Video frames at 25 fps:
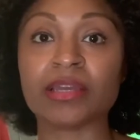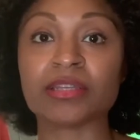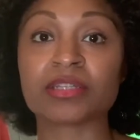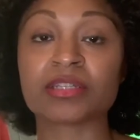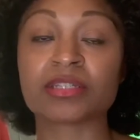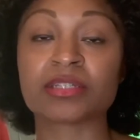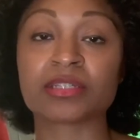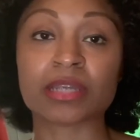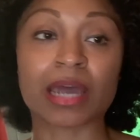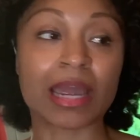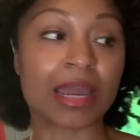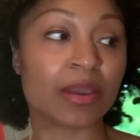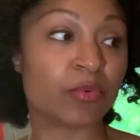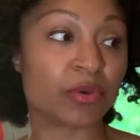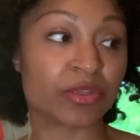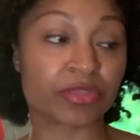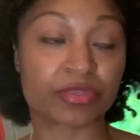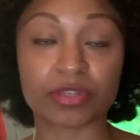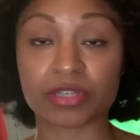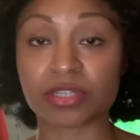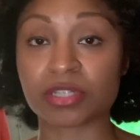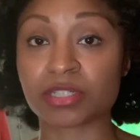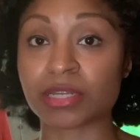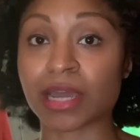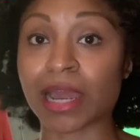
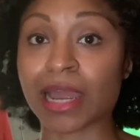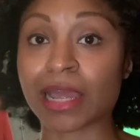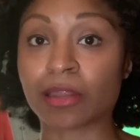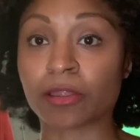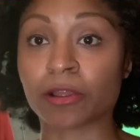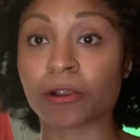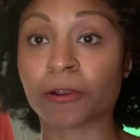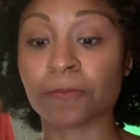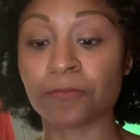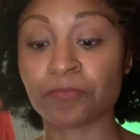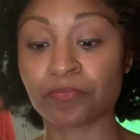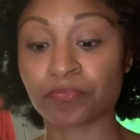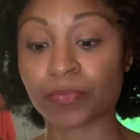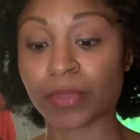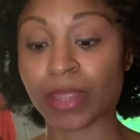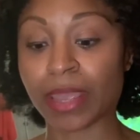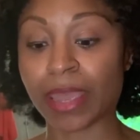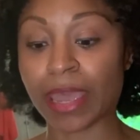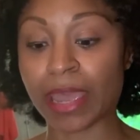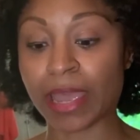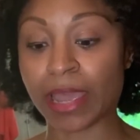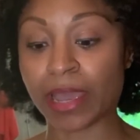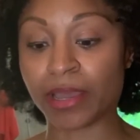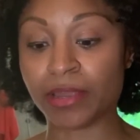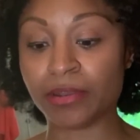styler,
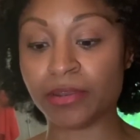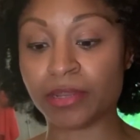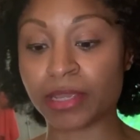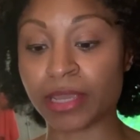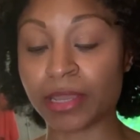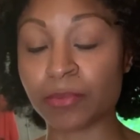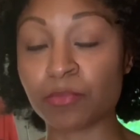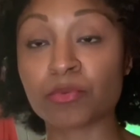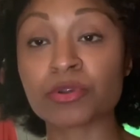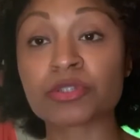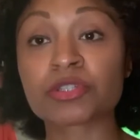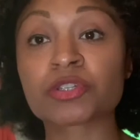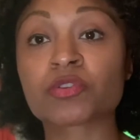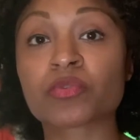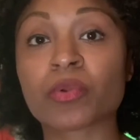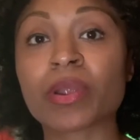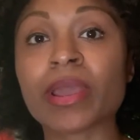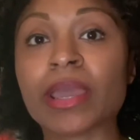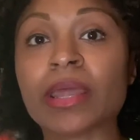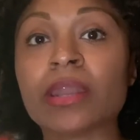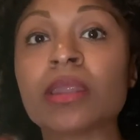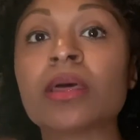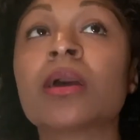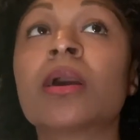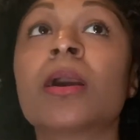and it was
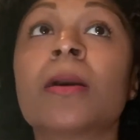great.